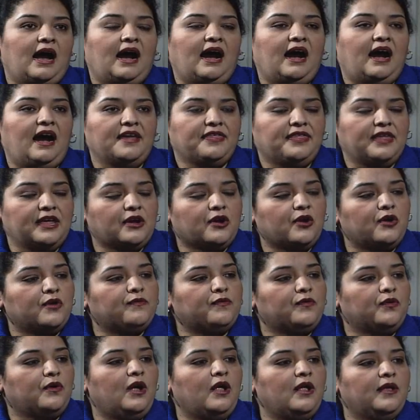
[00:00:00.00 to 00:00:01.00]
I think
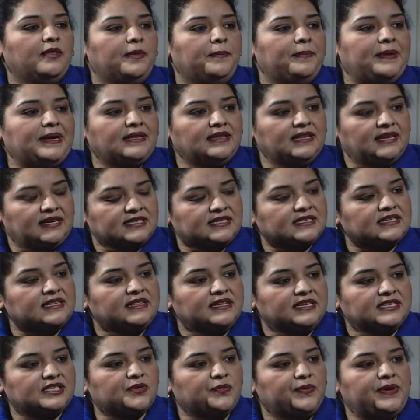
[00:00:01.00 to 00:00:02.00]
overall, the big lesson
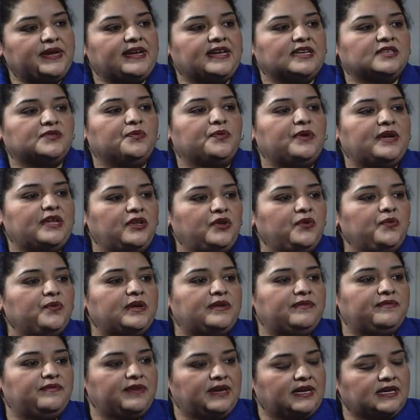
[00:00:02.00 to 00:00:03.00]
this week is when you
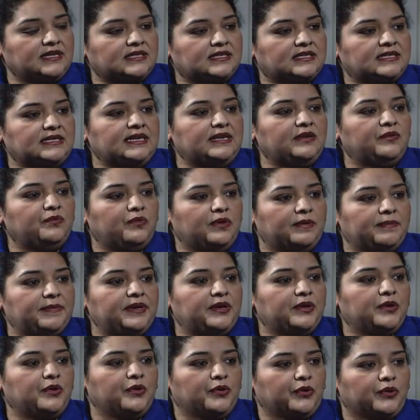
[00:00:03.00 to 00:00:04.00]
invest in women
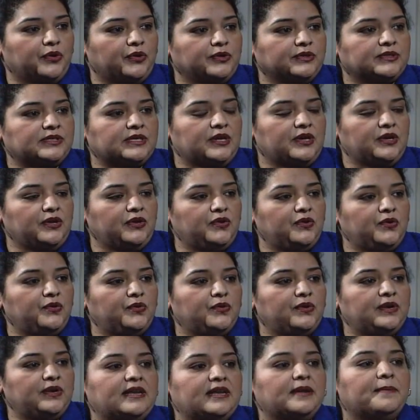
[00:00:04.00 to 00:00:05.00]
and girls,
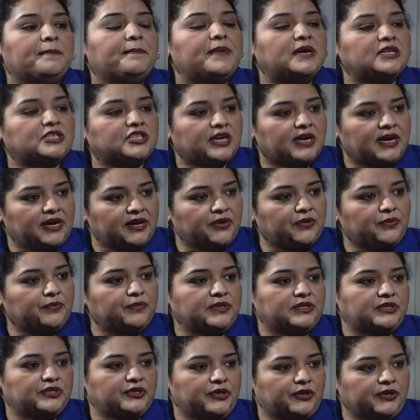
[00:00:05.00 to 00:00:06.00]
you much higher
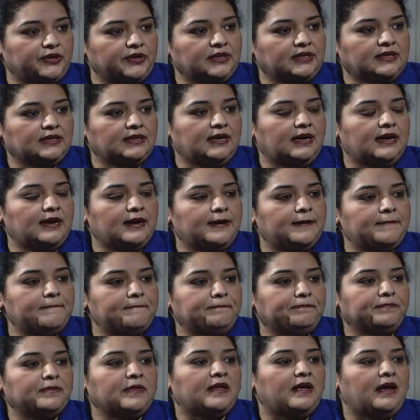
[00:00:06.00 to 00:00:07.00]
return.
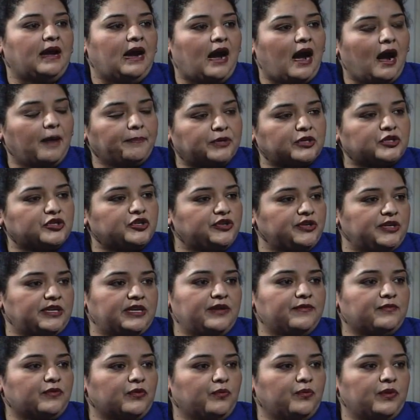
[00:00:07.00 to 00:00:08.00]

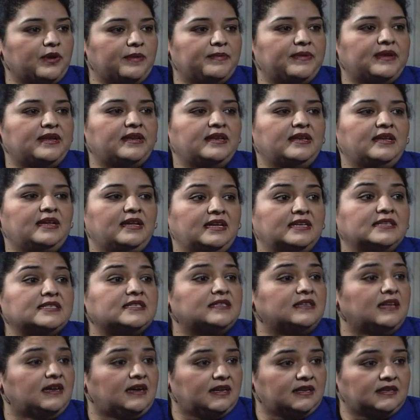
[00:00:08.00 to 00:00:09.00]
Opportunity for women is
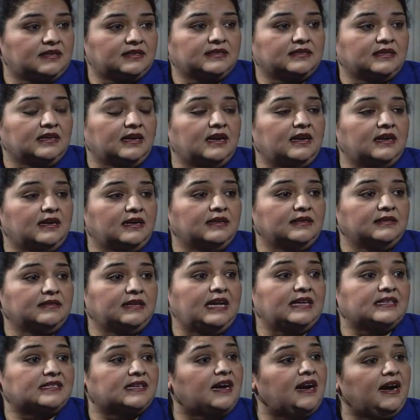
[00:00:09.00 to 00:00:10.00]
not
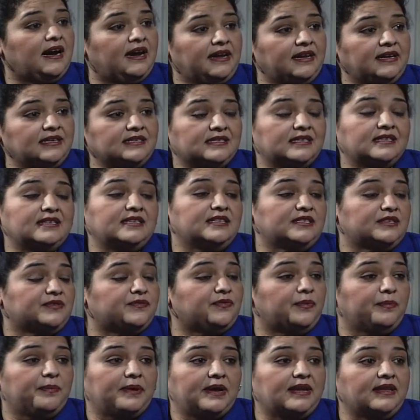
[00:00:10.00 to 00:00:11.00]
as high as it is
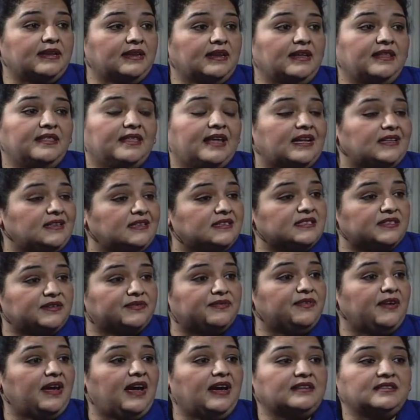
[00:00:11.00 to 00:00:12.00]
for men, and that is a
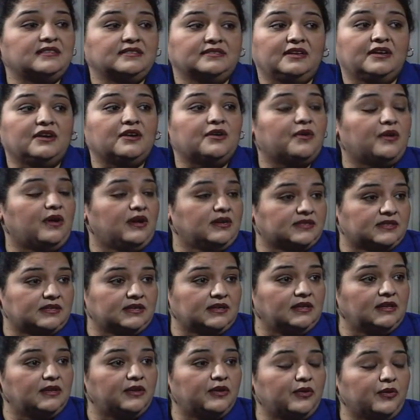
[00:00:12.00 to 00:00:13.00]
fact across the
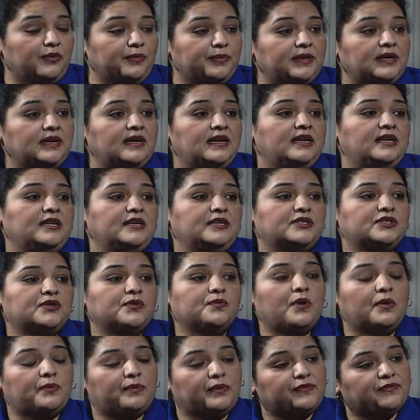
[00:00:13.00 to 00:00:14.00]
globe. So
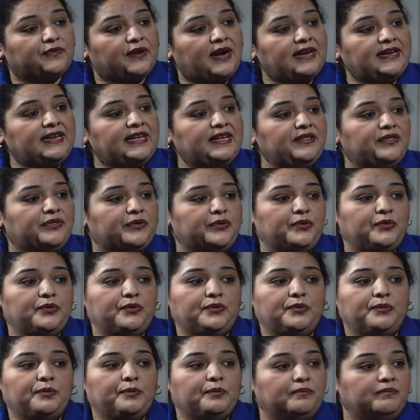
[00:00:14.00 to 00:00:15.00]
what we're finding
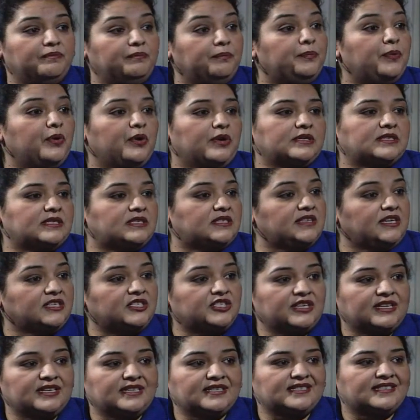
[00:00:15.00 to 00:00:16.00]
through books
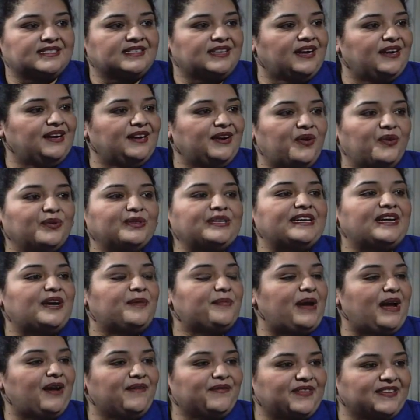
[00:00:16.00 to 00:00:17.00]
such as Holding Up
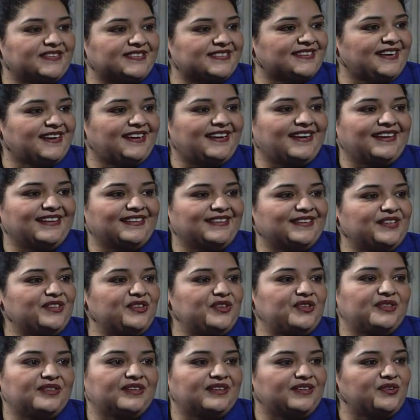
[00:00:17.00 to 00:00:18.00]
Half the Sky,
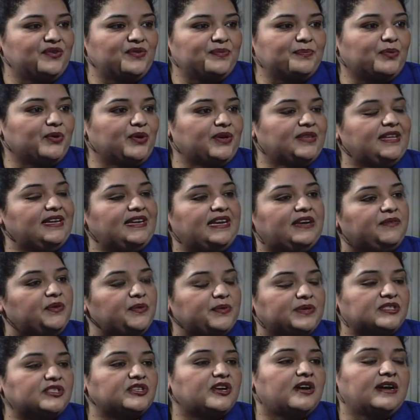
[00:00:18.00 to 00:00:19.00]
the new book that
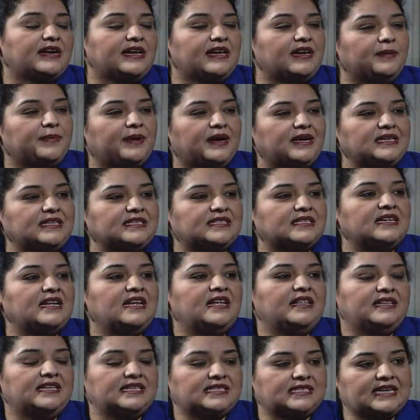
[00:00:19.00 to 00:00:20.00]
everyone's talking about, is
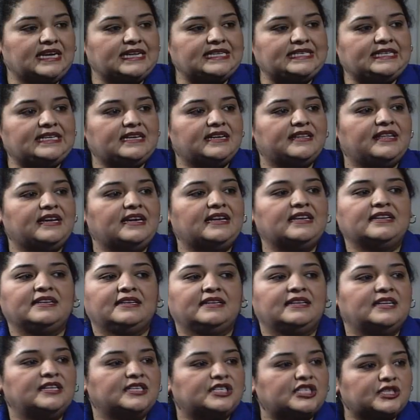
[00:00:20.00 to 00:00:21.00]
this idea that
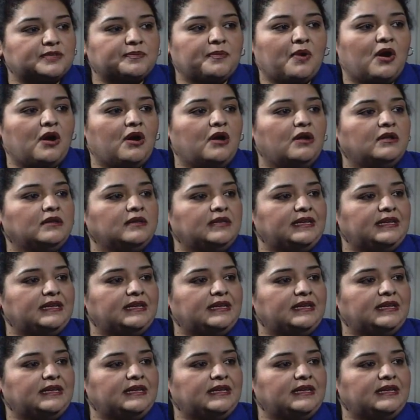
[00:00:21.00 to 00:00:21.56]
small